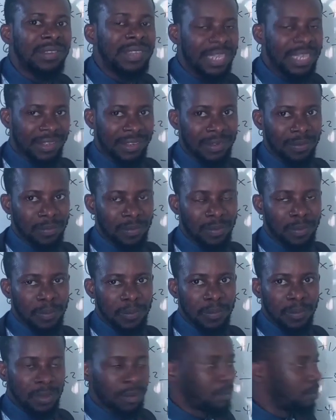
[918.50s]
6,
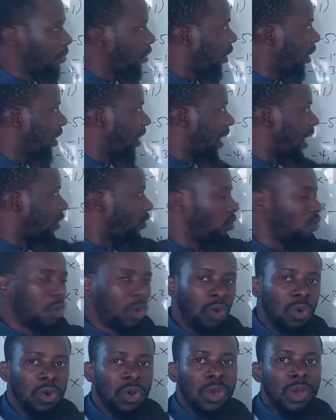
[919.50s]
meaning there is
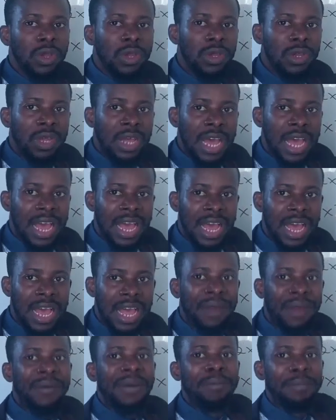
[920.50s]
no
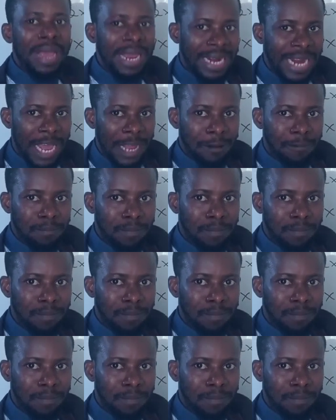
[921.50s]
remainder.